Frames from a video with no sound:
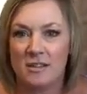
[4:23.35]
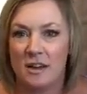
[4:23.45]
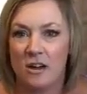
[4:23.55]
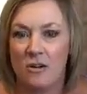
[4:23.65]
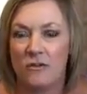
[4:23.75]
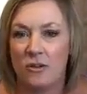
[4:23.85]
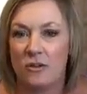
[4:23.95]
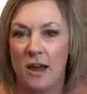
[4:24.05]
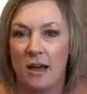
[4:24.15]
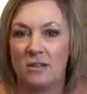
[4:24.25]
If
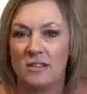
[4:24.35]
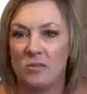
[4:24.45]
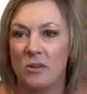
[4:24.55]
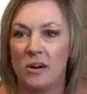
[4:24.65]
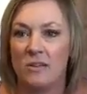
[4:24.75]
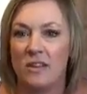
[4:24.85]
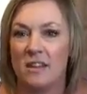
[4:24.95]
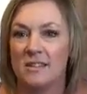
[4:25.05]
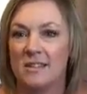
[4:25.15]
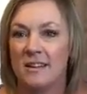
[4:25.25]
you're out somewhere
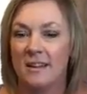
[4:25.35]
that,